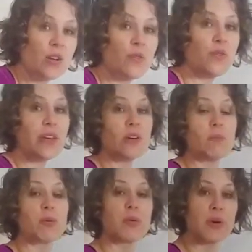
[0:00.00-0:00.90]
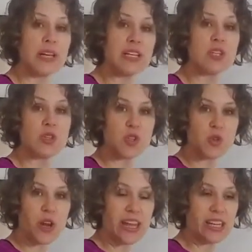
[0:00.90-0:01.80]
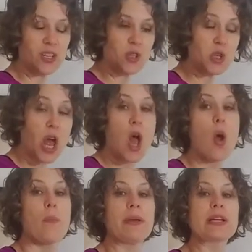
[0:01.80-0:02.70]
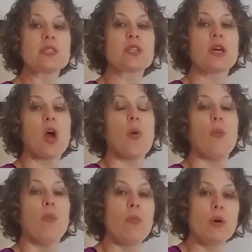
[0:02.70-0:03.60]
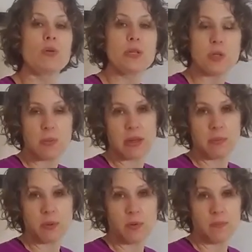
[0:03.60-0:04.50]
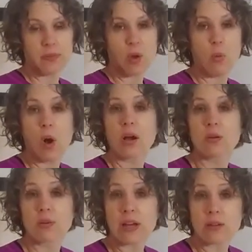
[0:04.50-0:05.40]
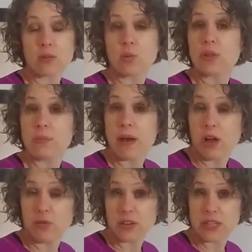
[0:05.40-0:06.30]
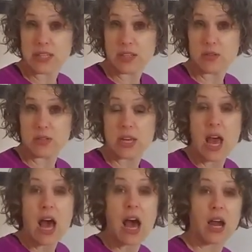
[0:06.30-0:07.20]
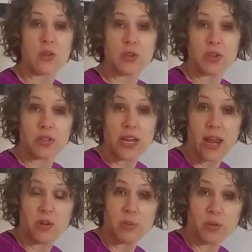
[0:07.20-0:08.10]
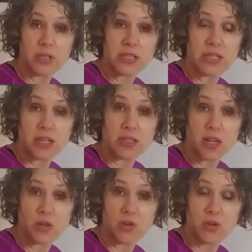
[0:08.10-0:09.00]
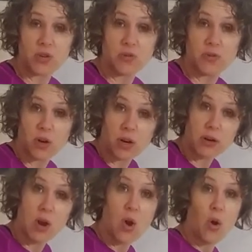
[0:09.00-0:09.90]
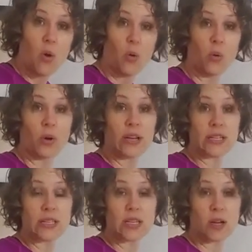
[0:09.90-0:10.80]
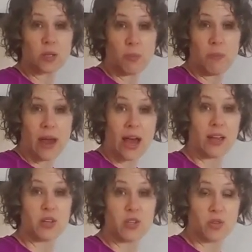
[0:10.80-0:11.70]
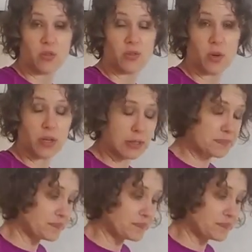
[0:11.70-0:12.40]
to feel pretty strange because most people walk around with a pelvic tilt. Either their tailbone is tucked under too far or it's tucked back too far.